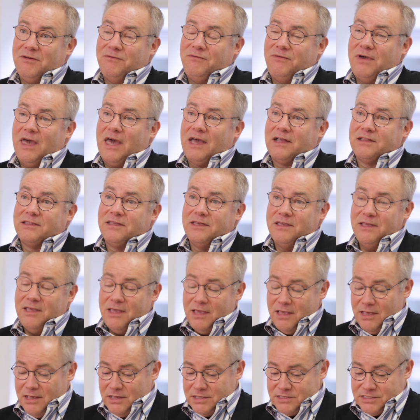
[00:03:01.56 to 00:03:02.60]
in fact.
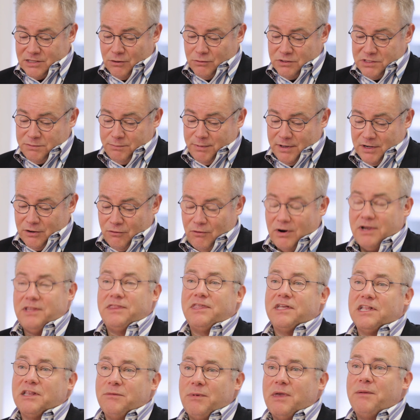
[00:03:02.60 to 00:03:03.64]
So it's been a great
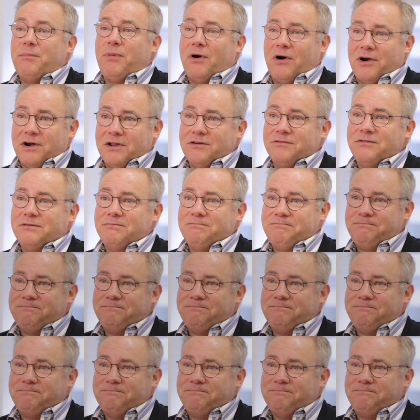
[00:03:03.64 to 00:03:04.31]
thing to be a part of.